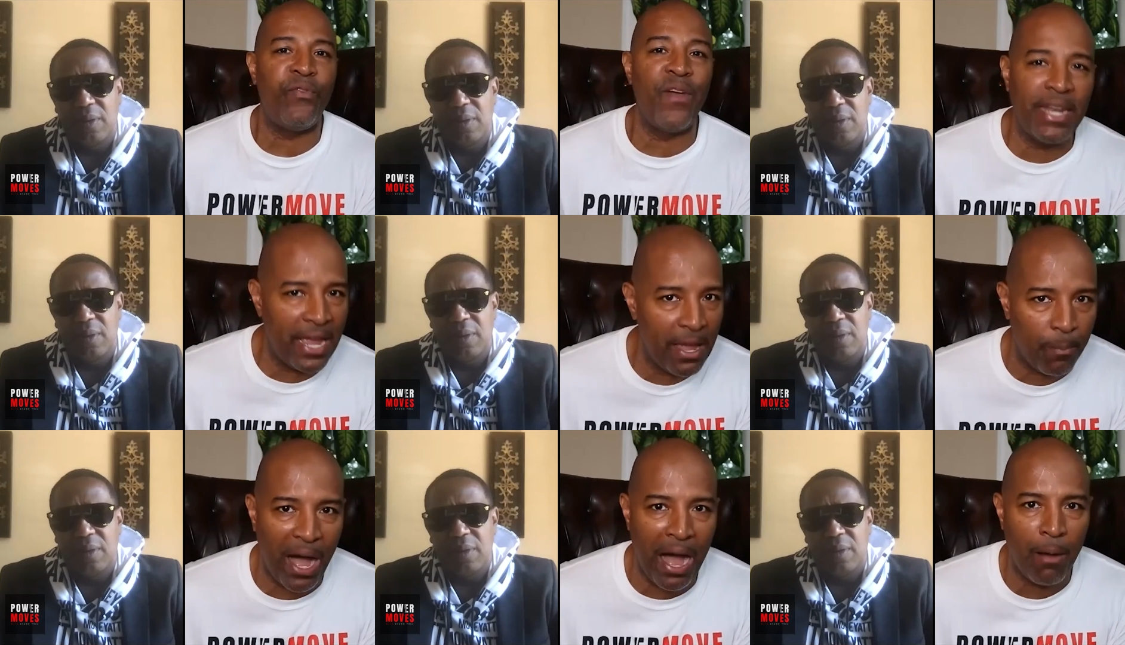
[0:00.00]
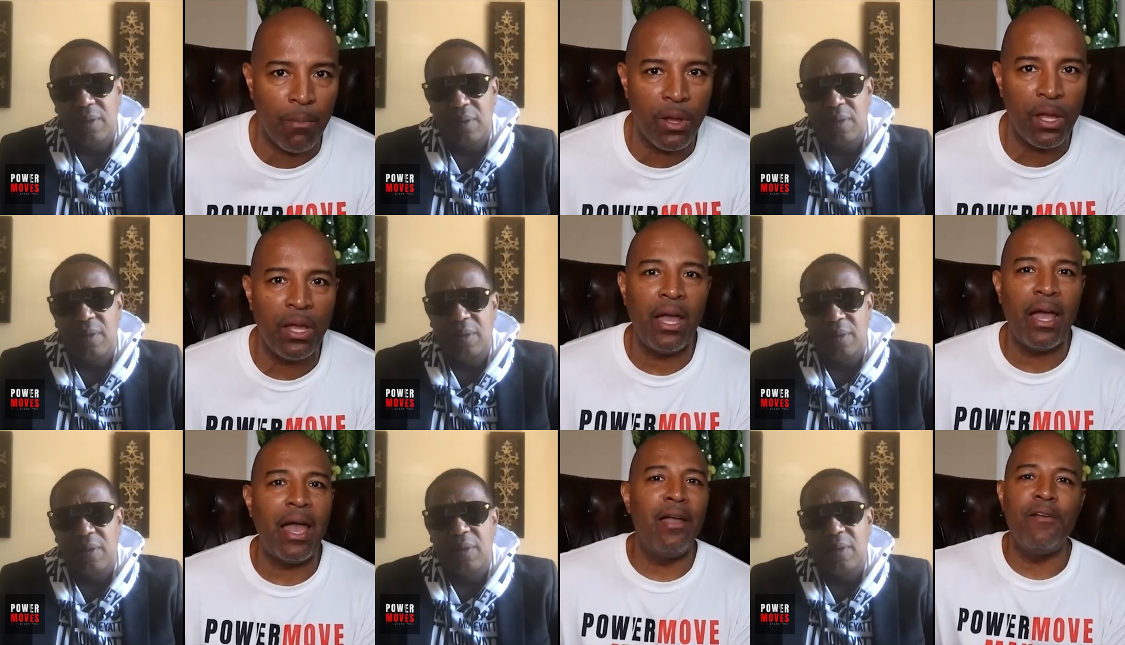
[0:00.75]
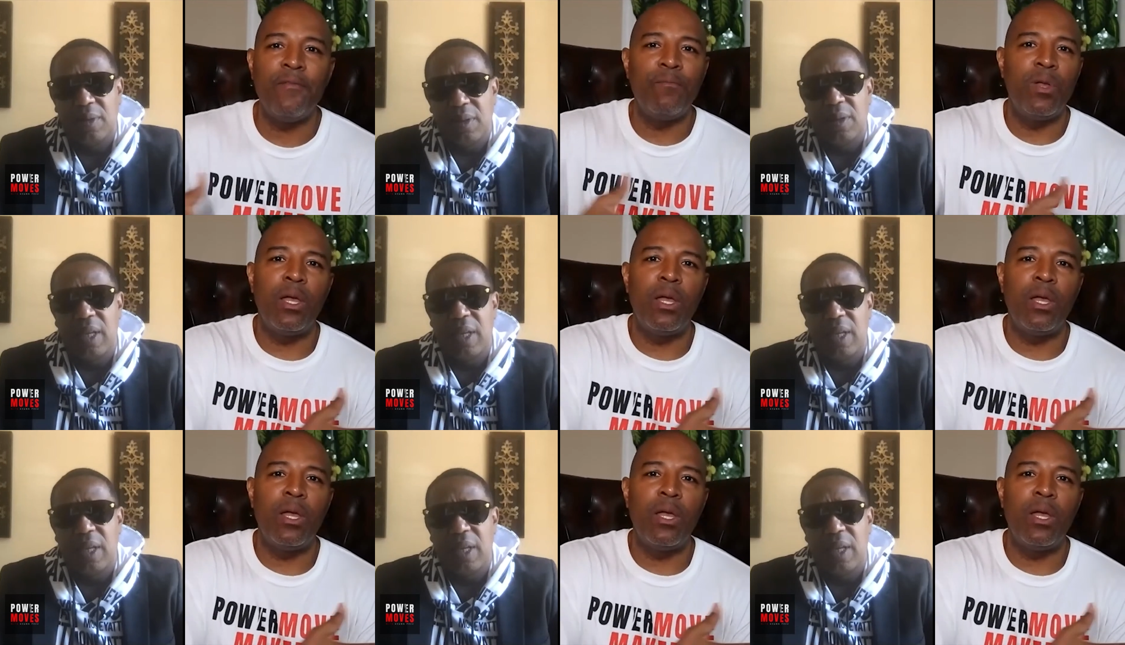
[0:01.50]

Speaker 1: of hip-hop. Yes.